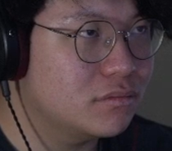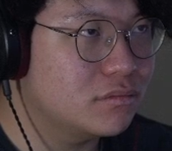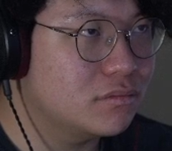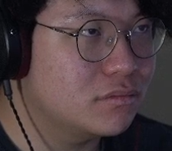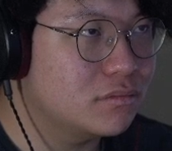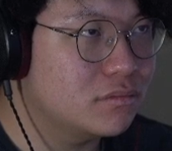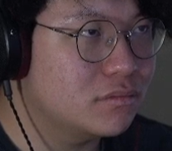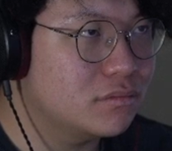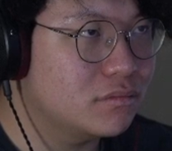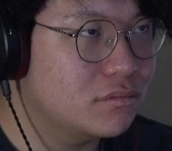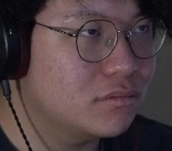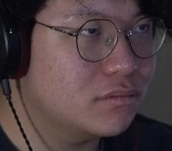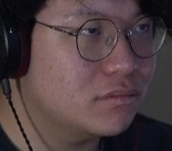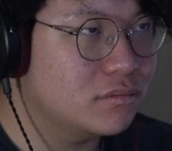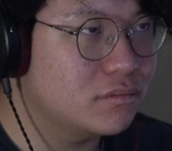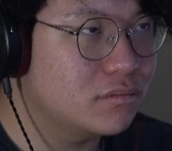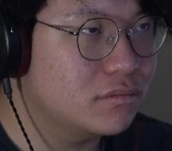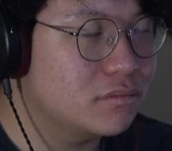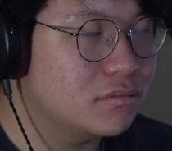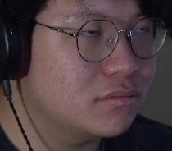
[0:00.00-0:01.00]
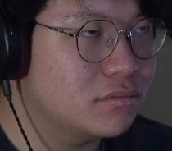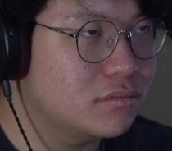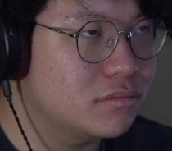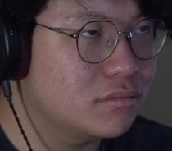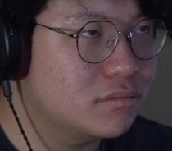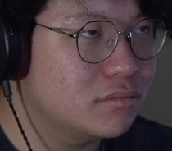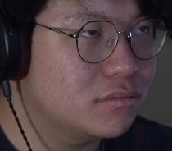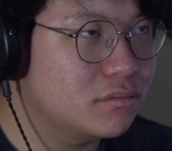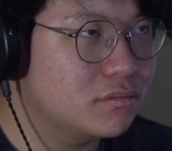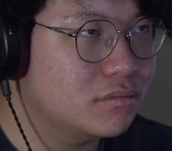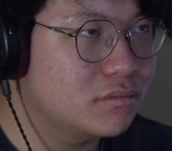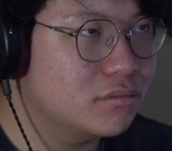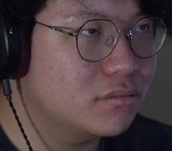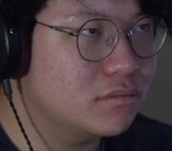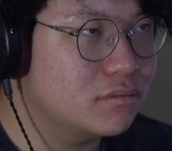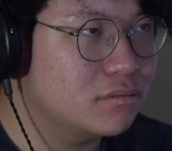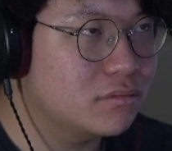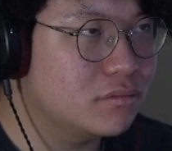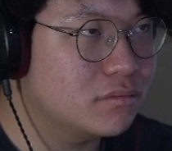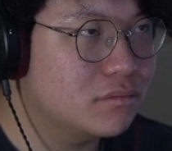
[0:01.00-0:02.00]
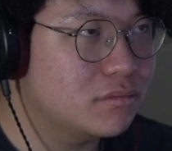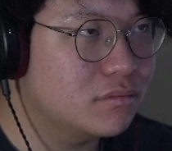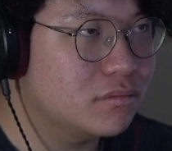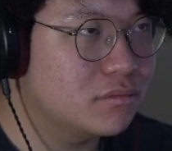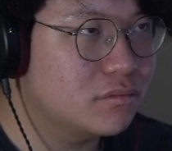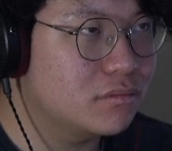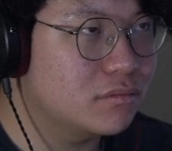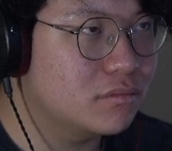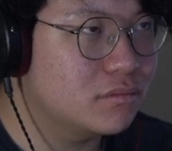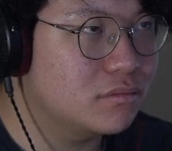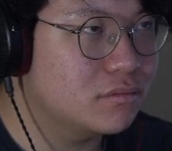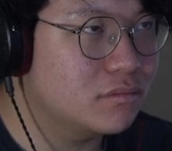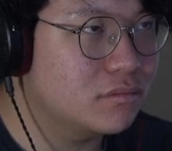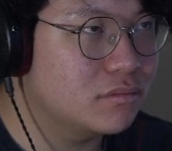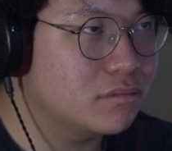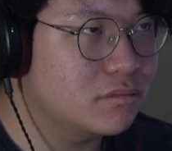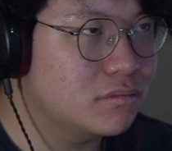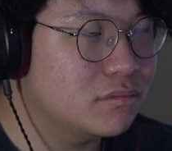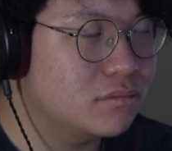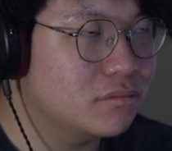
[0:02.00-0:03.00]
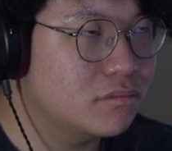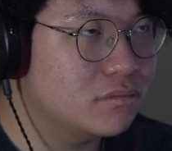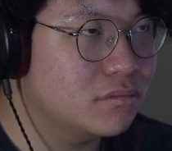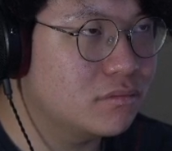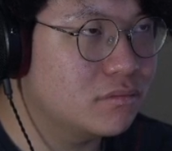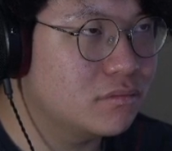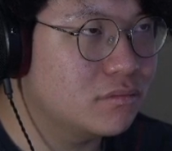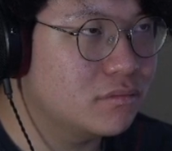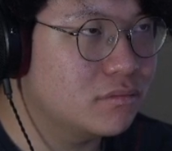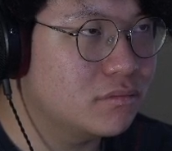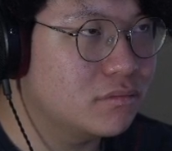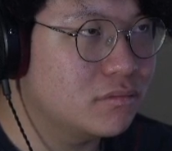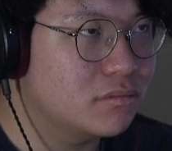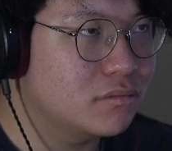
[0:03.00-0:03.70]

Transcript: No words are spoken by the person on screen.